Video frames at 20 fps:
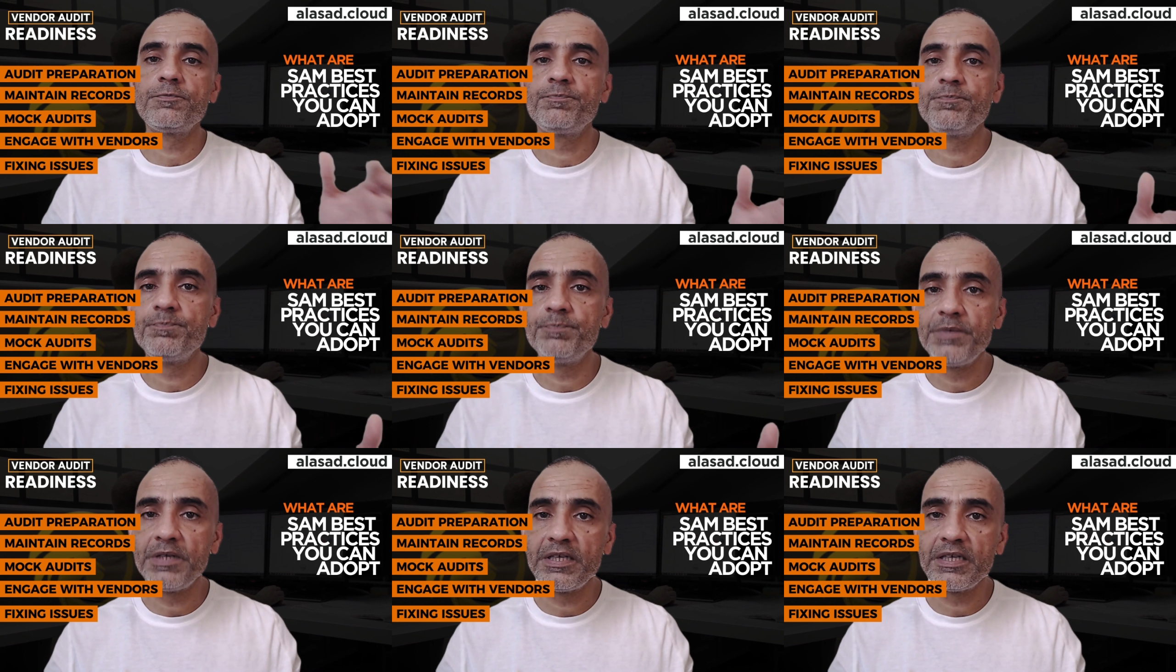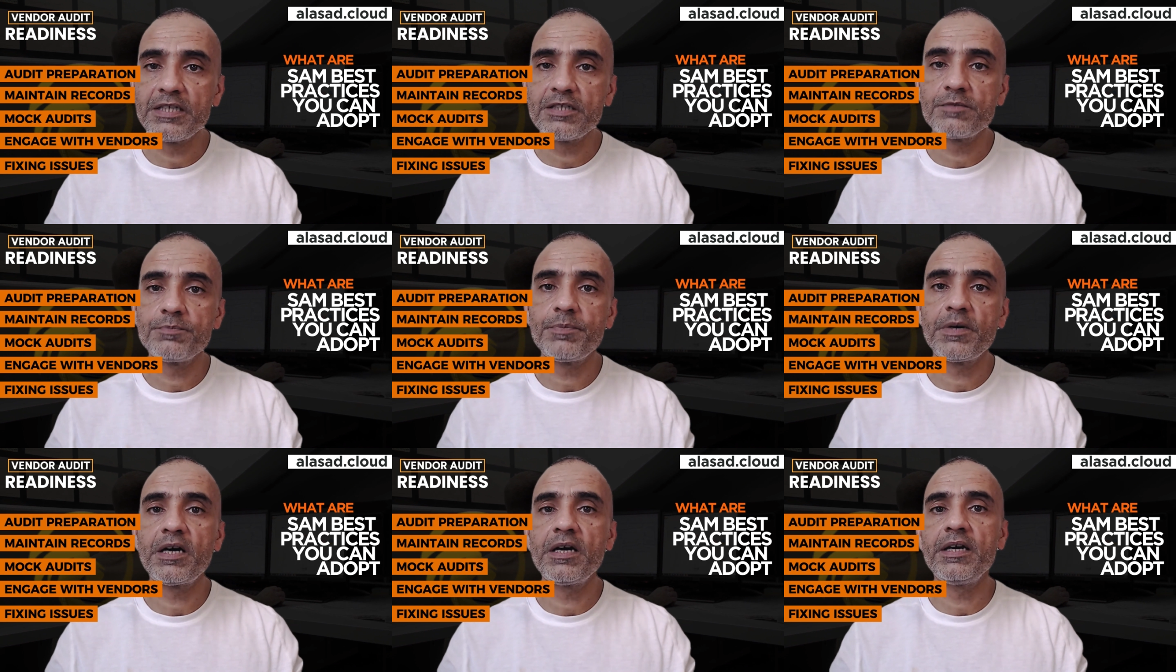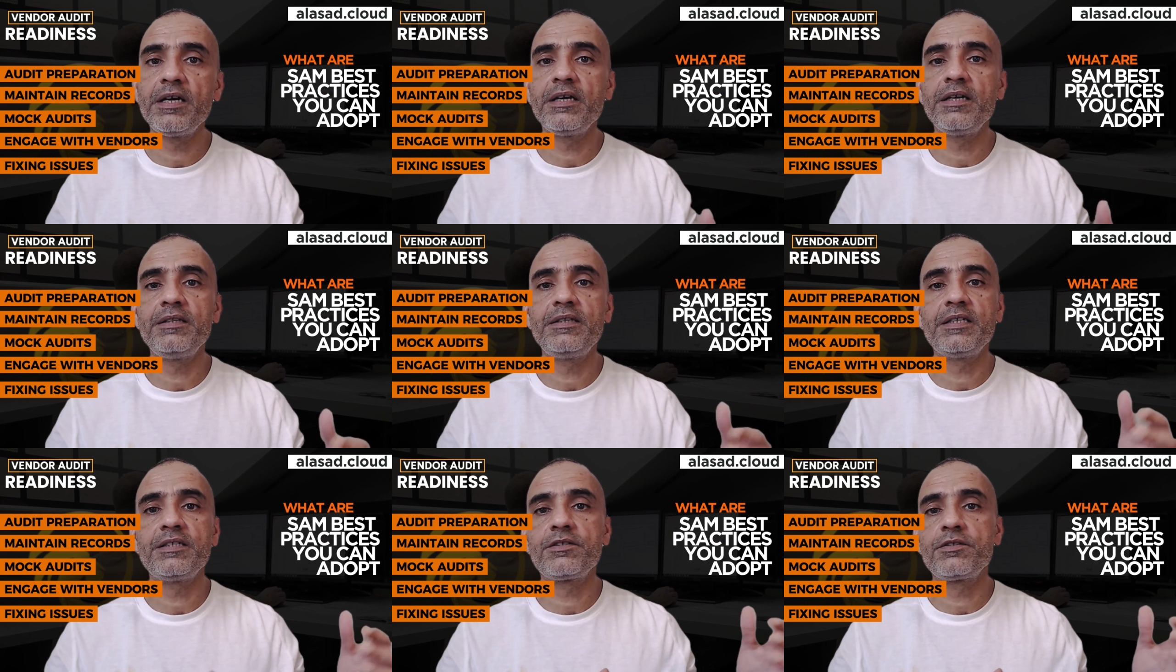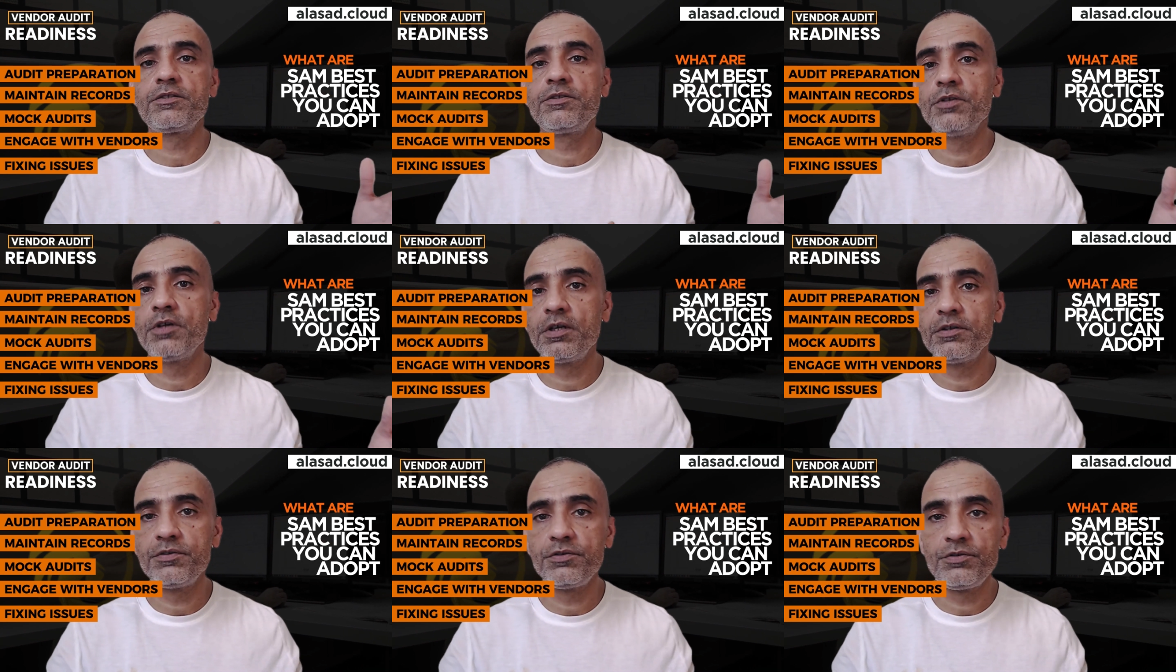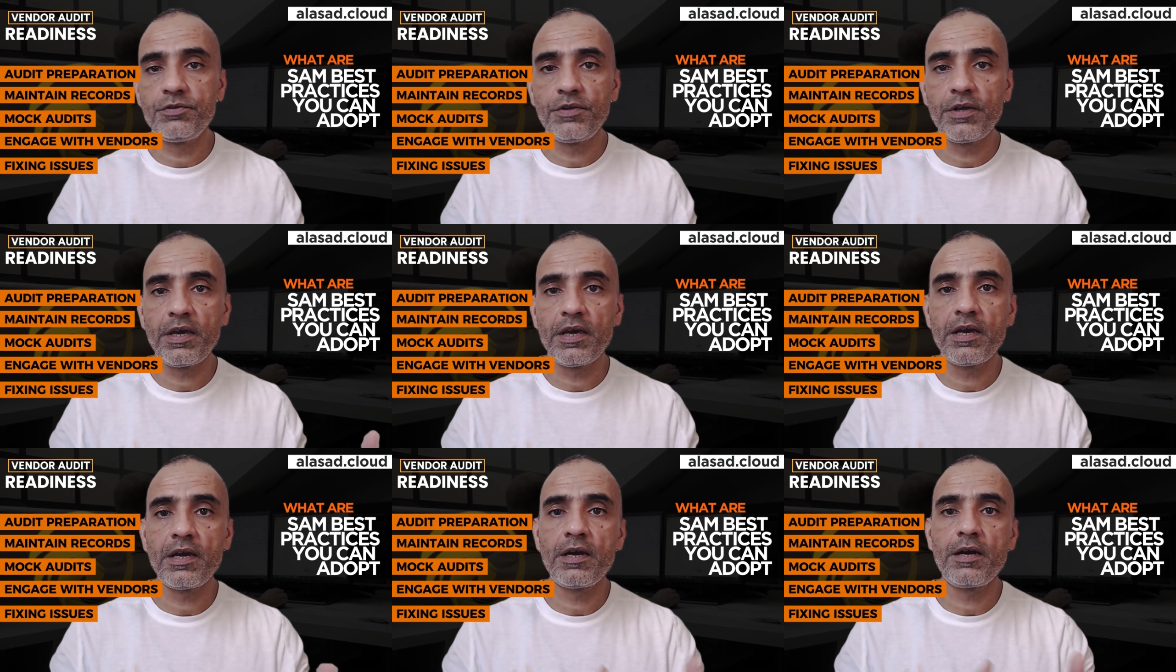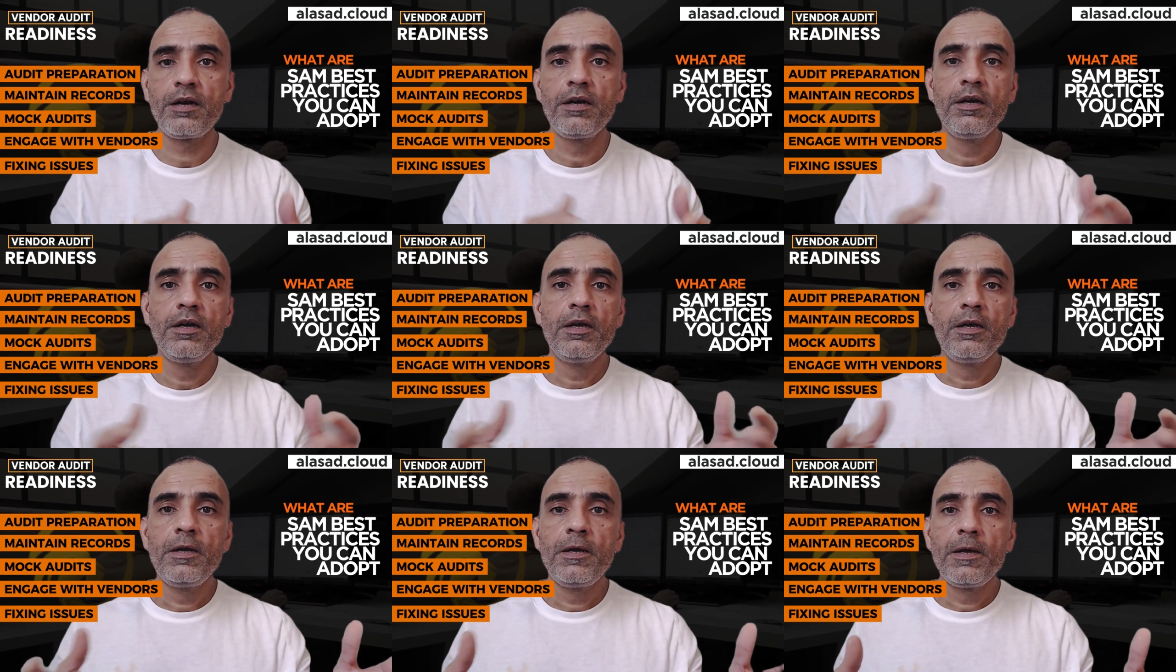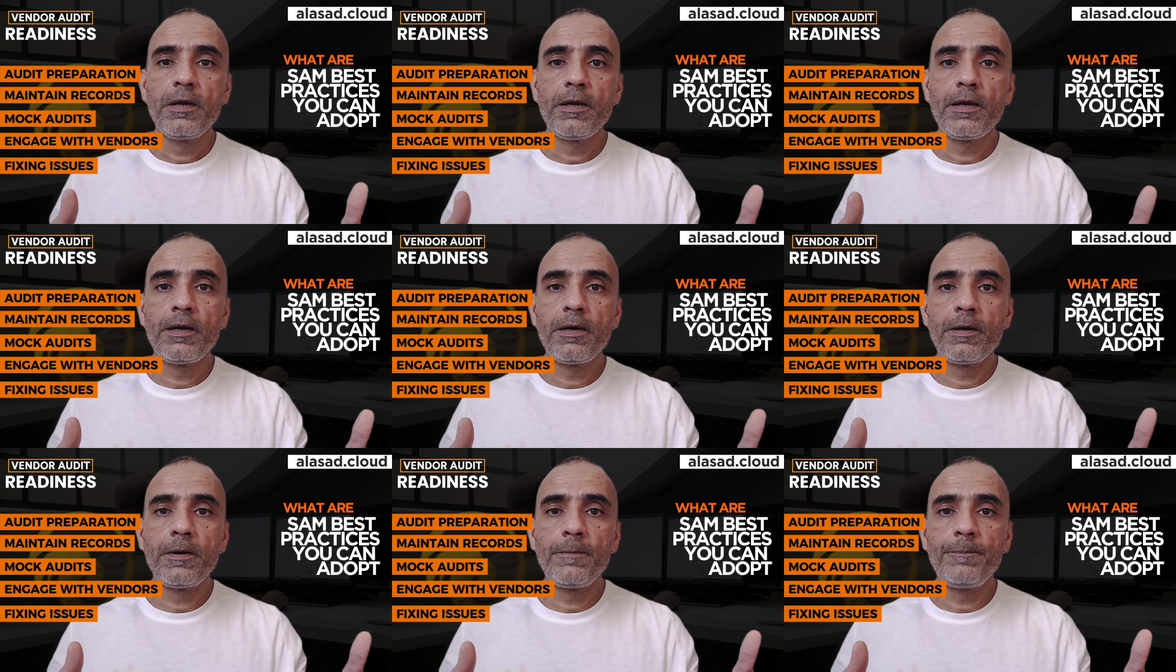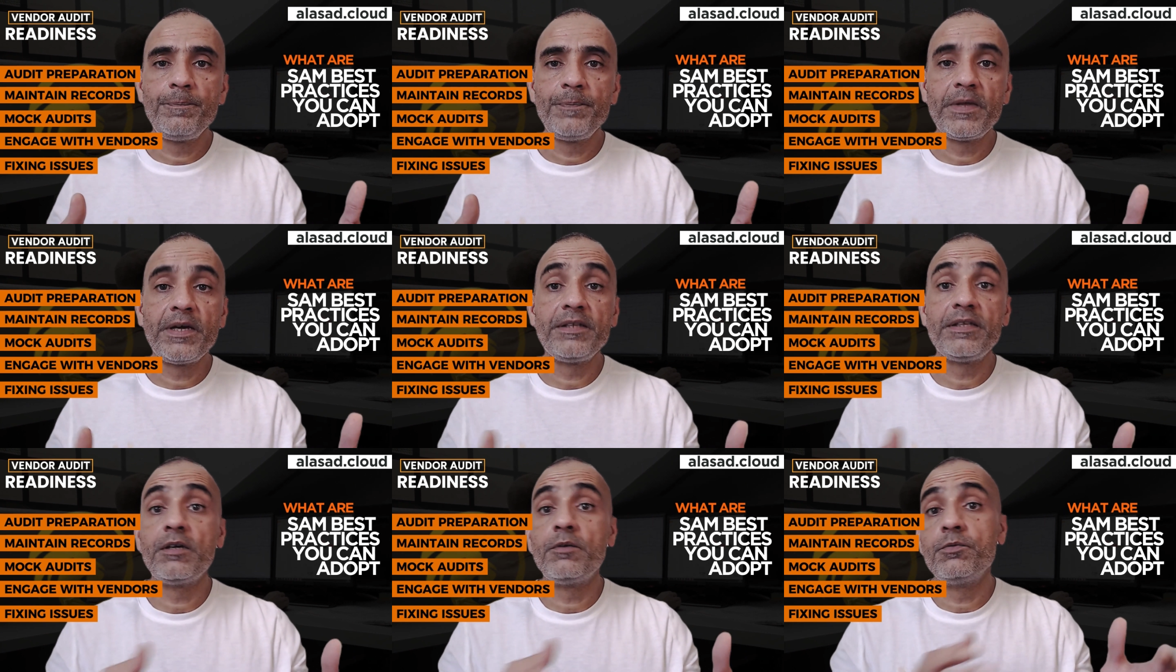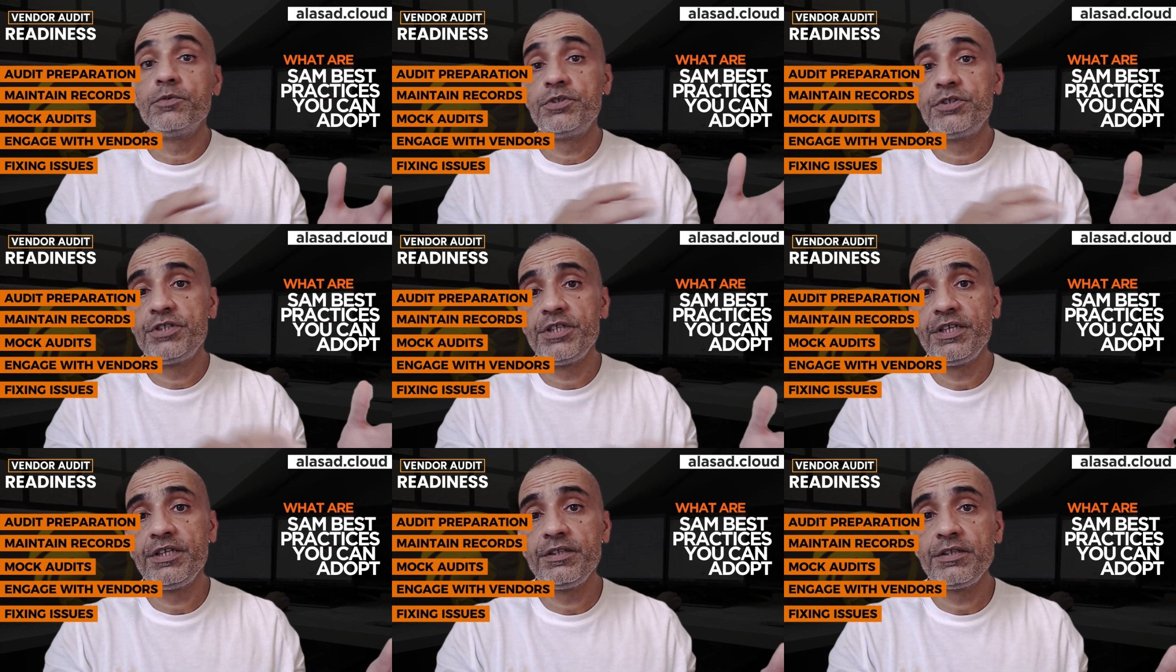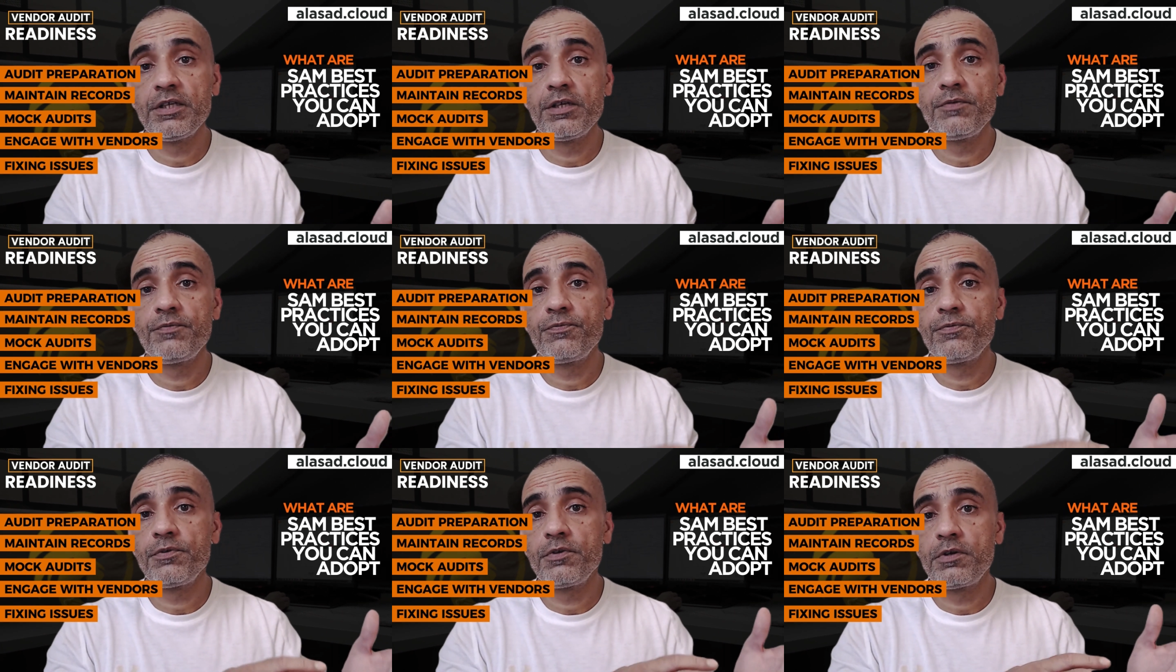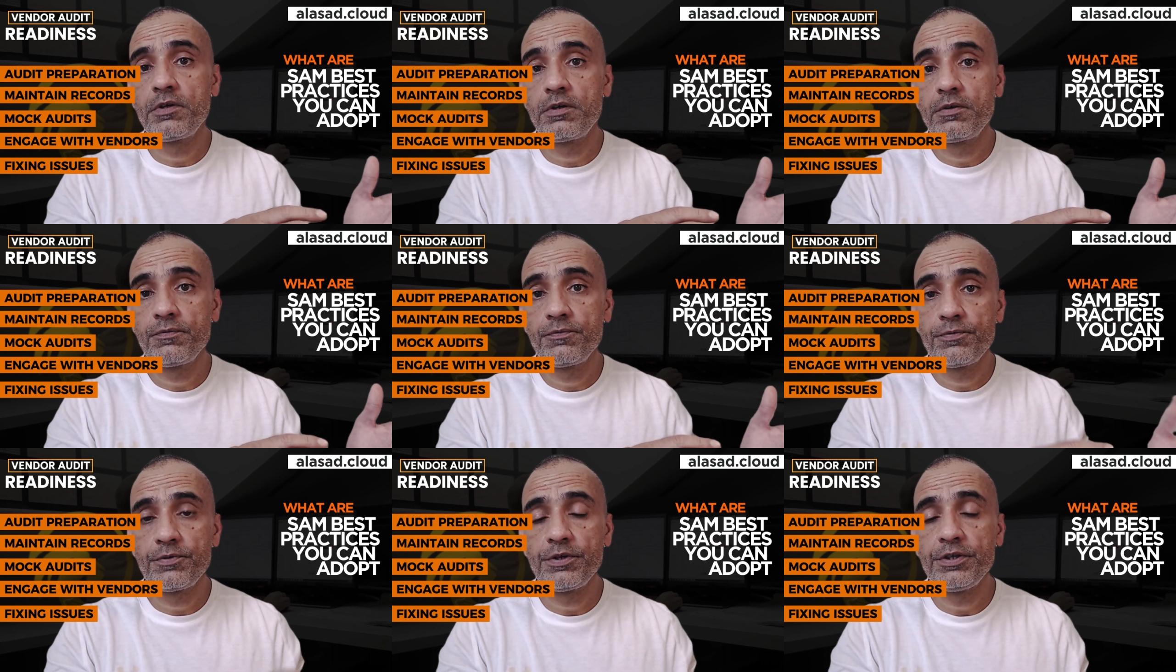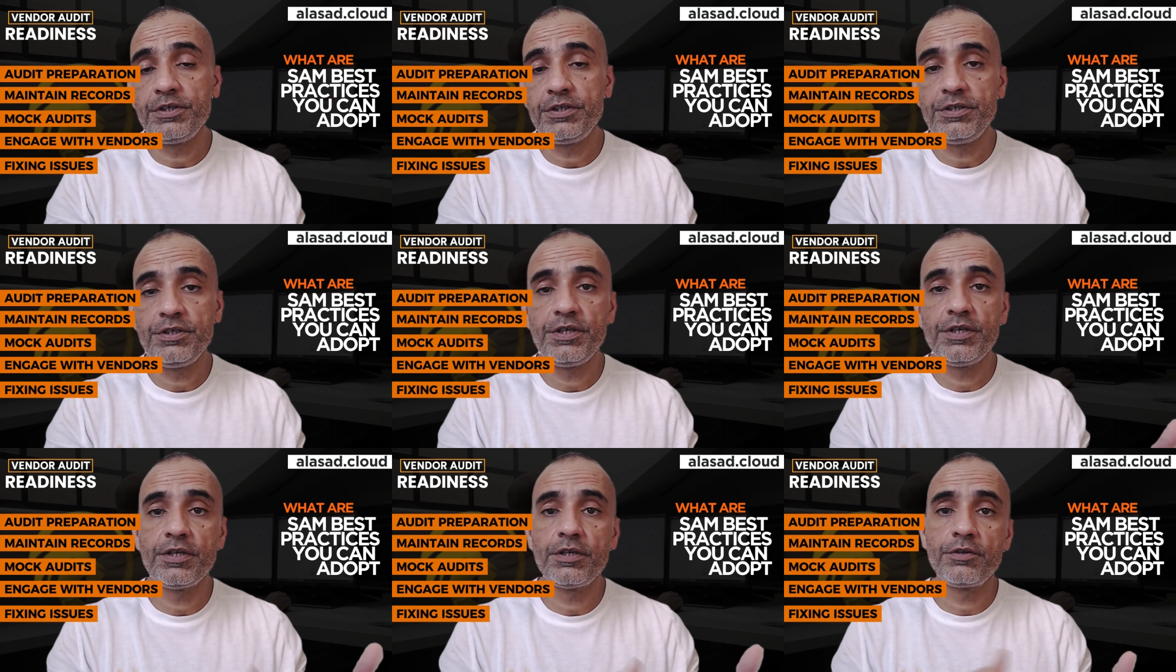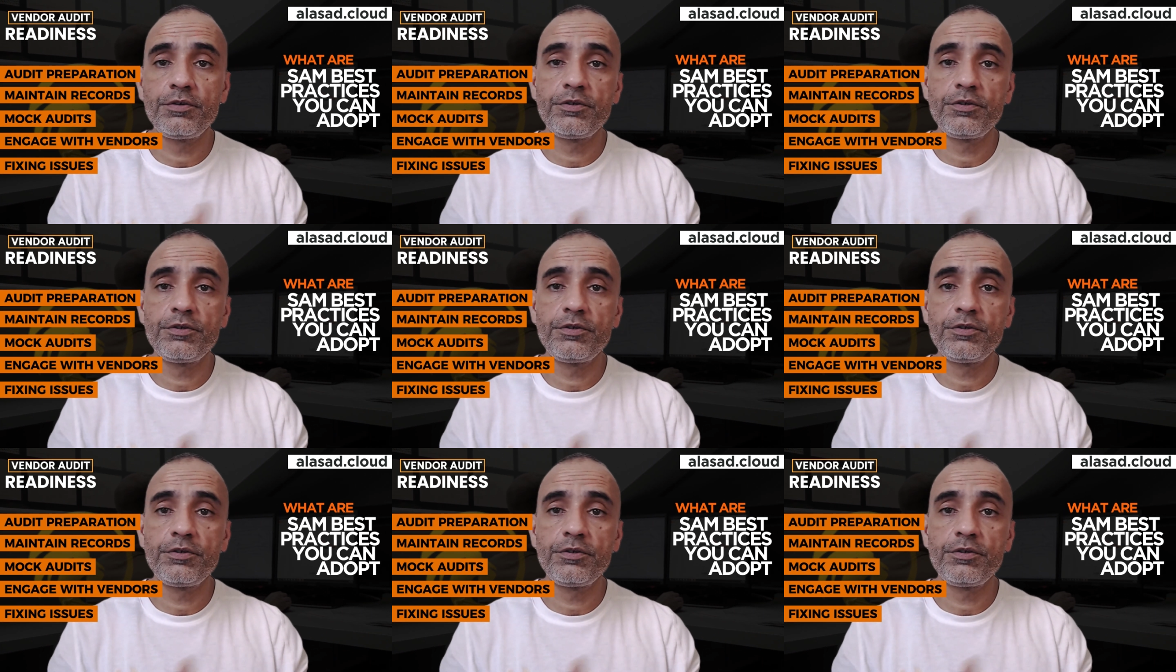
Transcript: been expired, that's not there, that was sitting there for a year or